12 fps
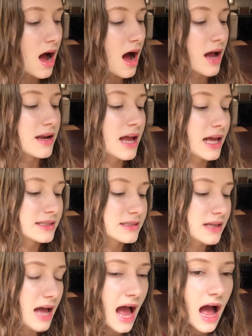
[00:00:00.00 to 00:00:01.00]
A nice
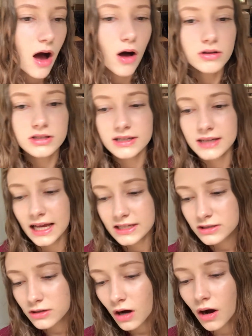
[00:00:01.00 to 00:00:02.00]
house, a nice
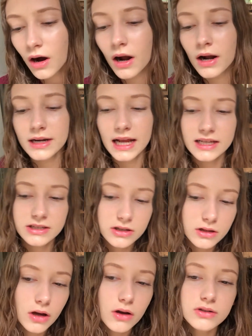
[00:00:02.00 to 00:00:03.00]
car, nice
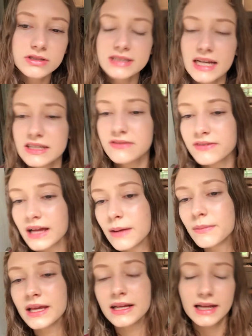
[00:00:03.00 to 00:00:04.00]
clothes, a nice
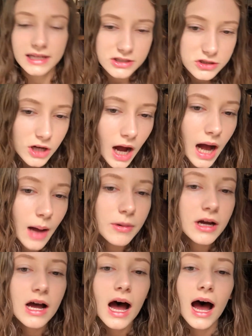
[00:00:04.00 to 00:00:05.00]
family, a nice job,
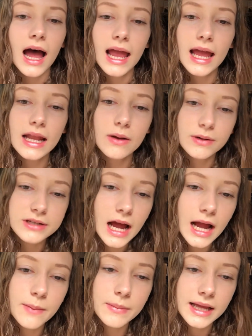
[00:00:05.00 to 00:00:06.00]
and a
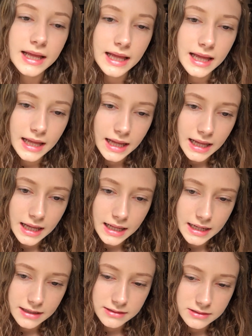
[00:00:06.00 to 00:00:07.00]
retirement,
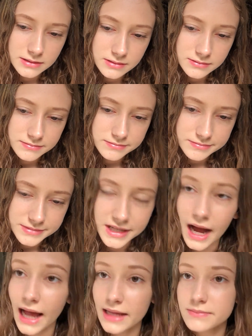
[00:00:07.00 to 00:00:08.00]
and
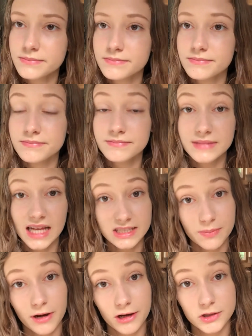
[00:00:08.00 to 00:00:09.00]
die. That's a
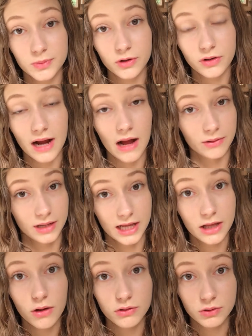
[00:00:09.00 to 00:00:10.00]
perishable crown.
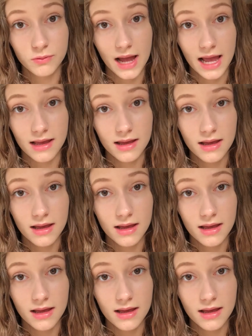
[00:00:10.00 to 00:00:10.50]
It goes away.